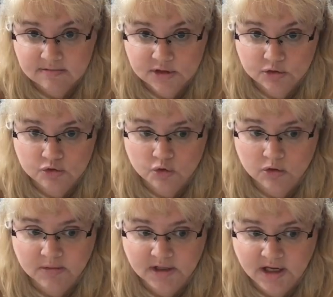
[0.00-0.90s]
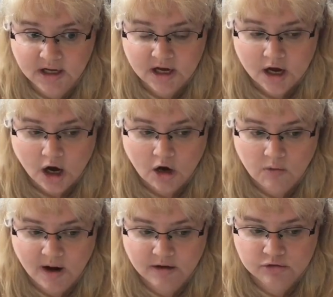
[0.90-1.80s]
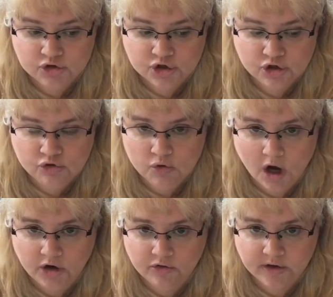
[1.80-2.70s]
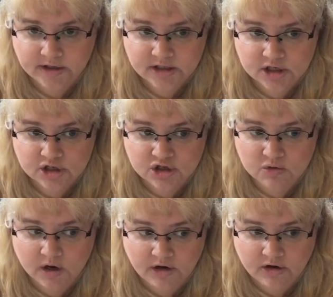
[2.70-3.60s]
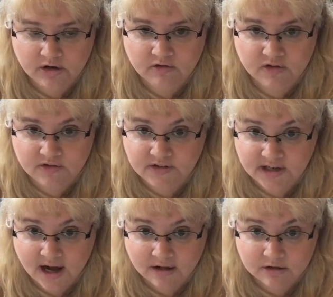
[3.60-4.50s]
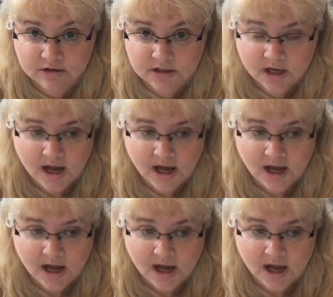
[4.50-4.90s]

So normally around $200 to $250.